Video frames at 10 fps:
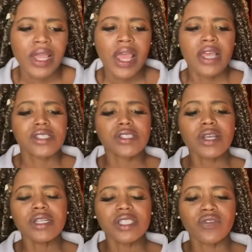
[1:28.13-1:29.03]

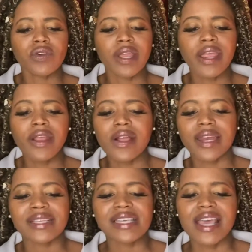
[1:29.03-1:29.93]
searching for hair on
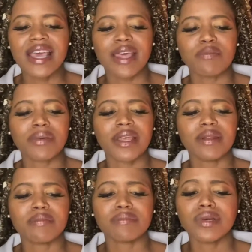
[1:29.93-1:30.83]
his head, but
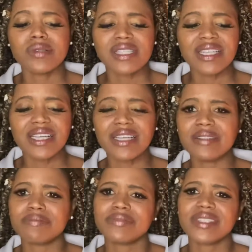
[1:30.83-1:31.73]
mostly
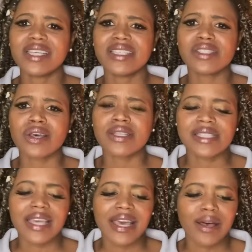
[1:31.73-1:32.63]
he saw
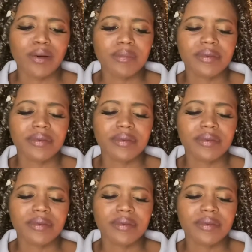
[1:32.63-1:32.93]
scalp.